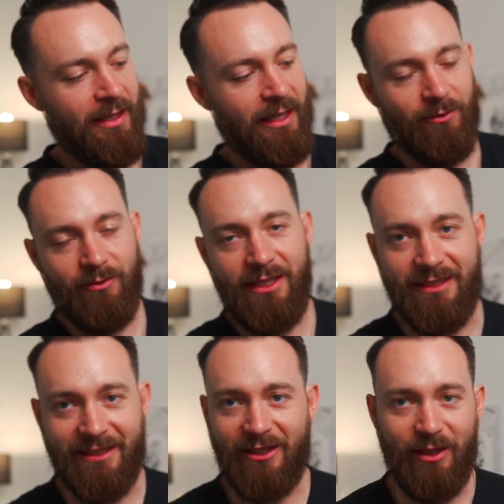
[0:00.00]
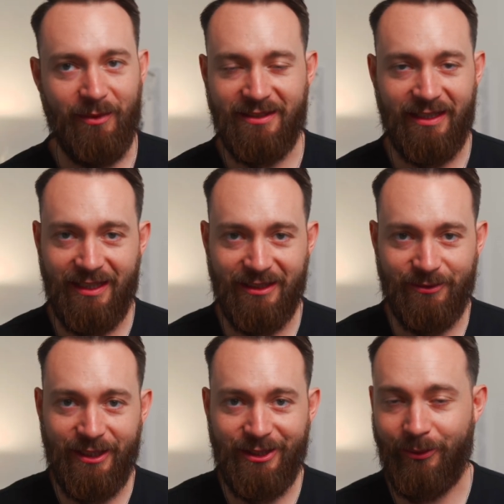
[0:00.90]
It resets all my settings
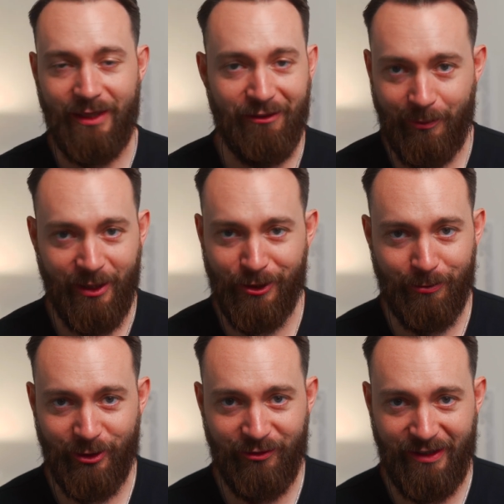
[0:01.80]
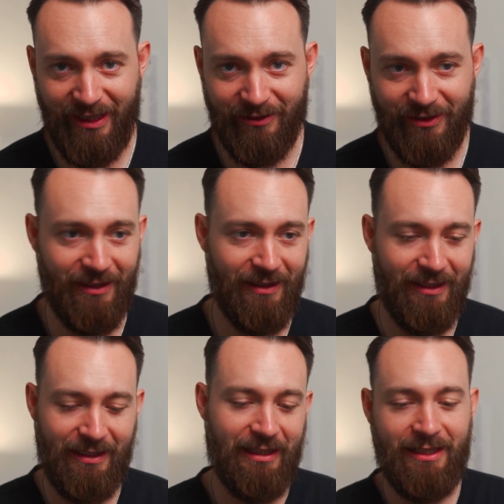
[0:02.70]
so I don't have a picture profile on,
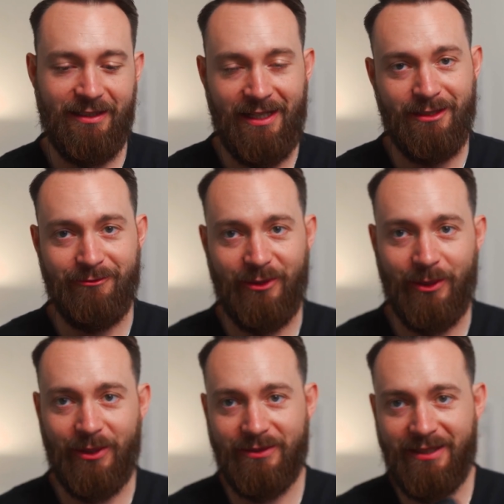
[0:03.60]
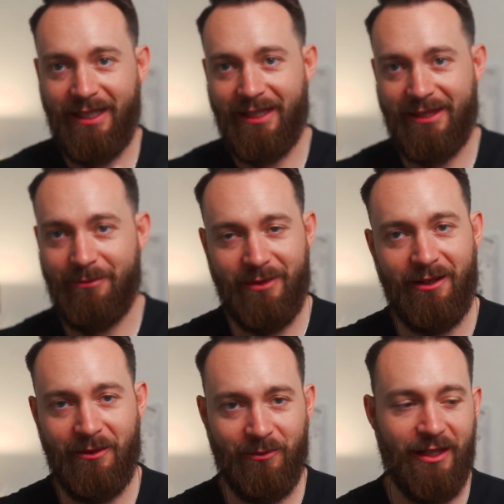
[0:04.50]
and I can take some photos, take a
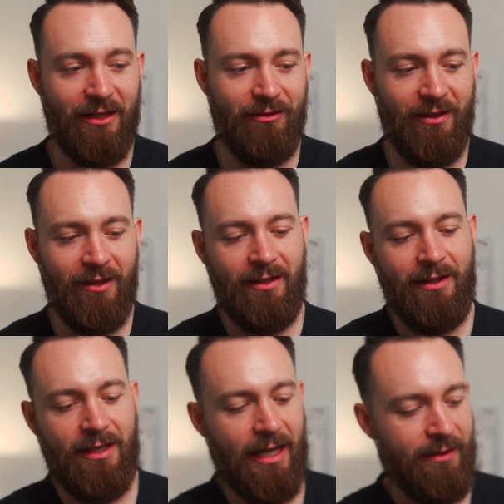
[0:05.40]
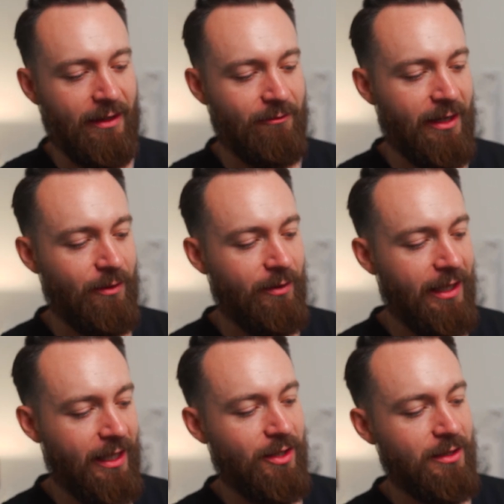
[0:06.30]
thumbnail, whatever, and then right away
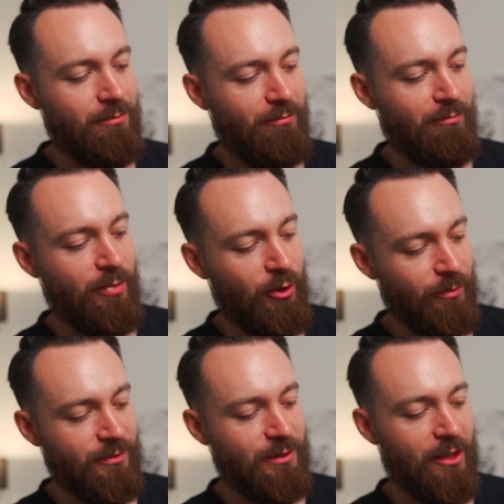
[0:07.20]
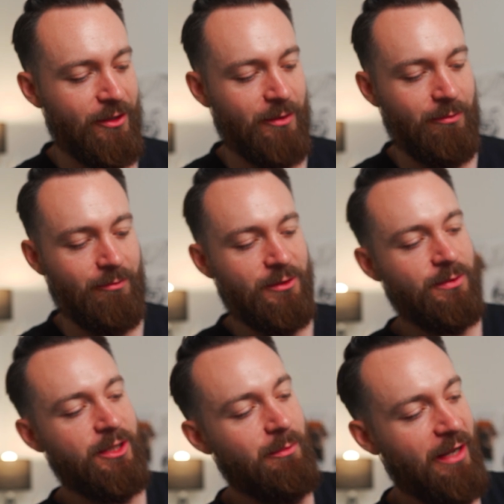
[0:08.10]
I can just boom, switch
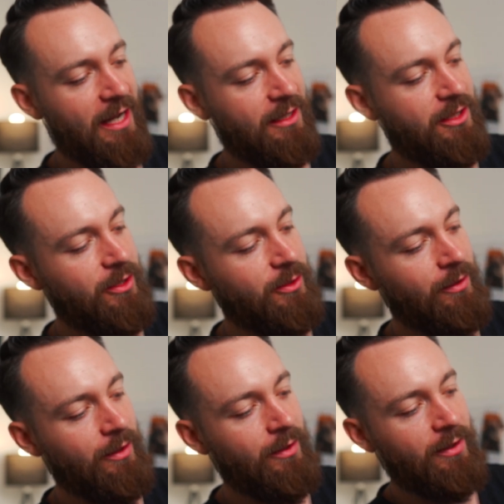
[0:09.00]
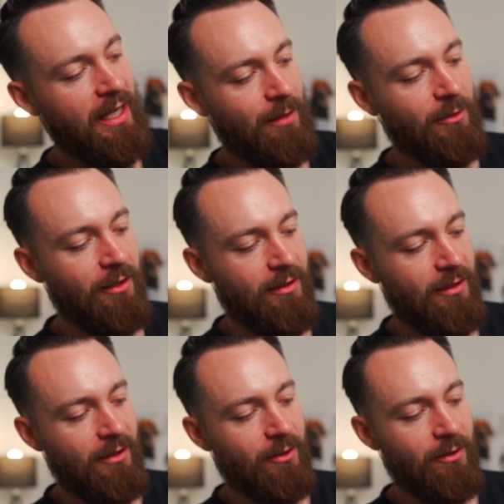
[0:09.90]
it back to camera,
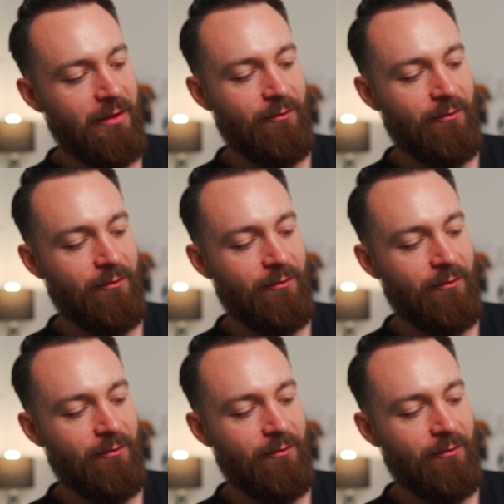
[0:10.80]
go